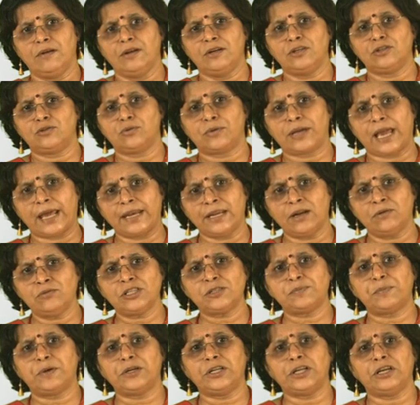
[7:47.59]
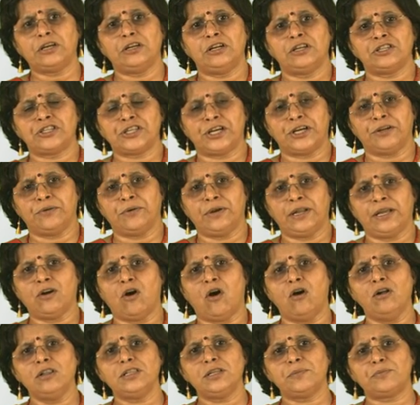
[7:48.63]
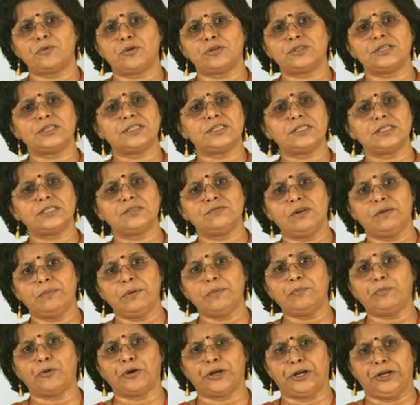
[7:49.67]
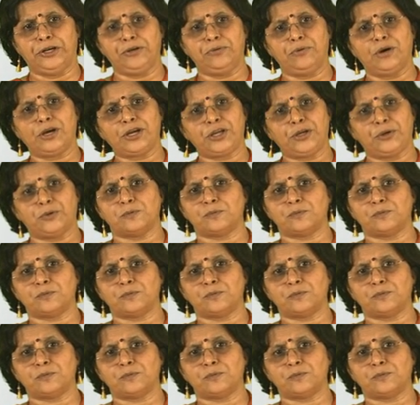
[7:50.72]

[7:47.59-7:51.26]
To carry out this particular scheduling, all the processes will be put into a queue,